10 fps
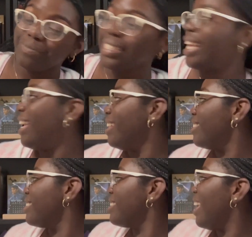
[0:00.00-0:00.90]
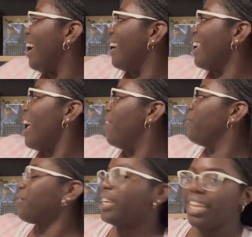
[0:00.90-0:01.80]
He looks like
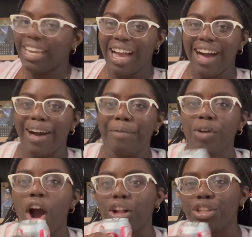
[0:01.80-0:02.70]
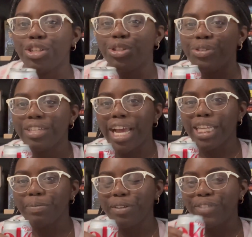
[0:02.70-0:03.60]
every college student
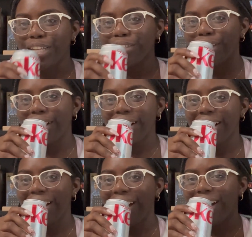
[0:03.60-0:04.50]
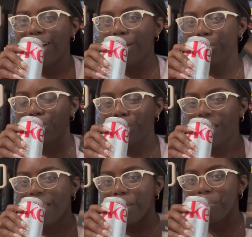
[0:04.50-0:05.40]
ex-professor,
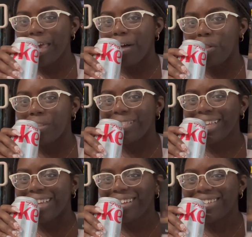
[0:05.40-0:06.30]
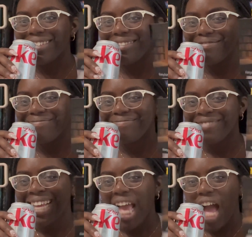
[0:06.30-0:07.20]
like male lead
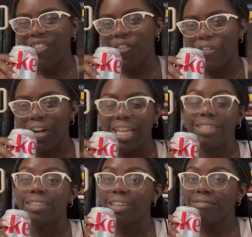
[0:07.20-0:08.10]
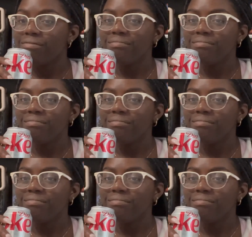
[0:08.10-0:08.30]
I've ever fucking seen.